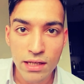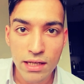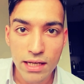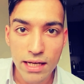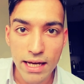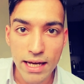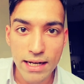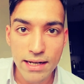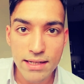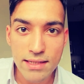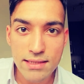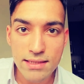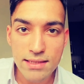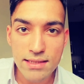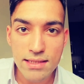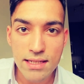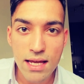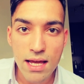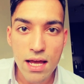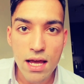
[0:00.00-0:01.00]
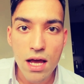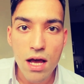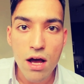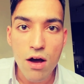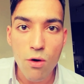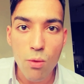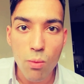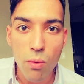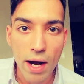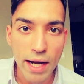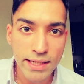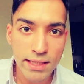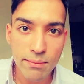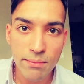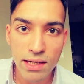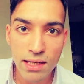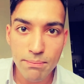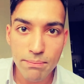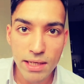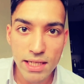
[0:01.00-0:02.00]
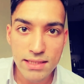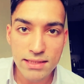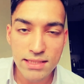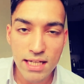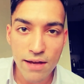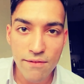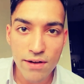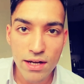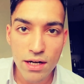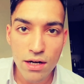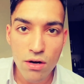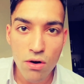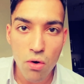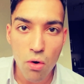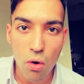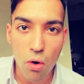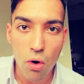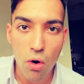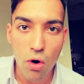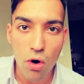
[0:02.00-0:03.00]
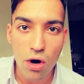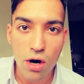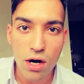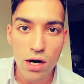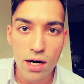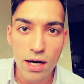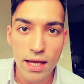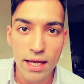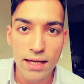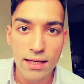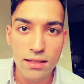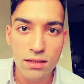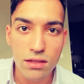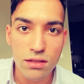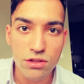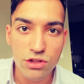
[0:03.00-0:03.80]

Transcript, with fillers: it is vitamin B7, or in